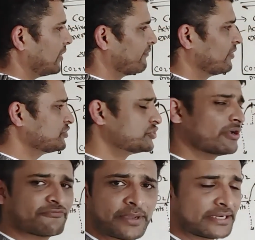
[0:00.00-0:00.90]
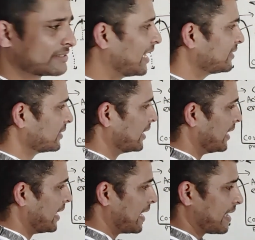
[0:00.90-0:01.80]
Once you have made that,
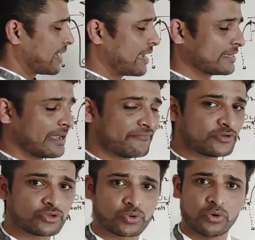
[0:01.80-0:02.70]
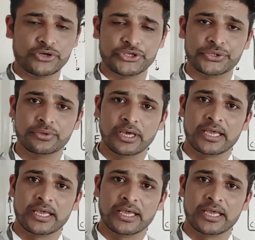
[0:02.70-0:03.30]
I have told you